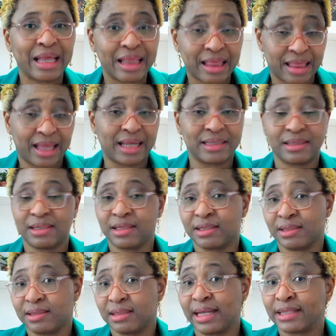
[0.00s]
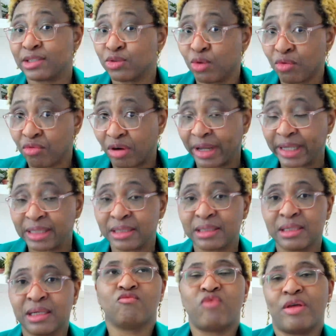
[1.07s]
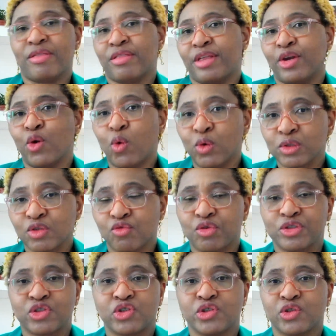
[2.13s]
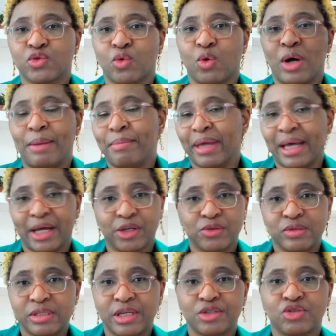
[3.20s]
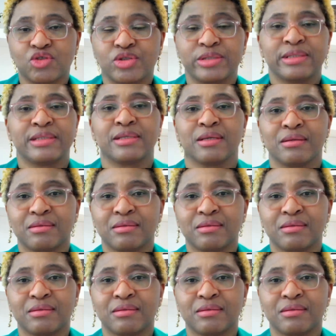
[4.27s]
that is that's not right. Rather than hold grudges or make accusations,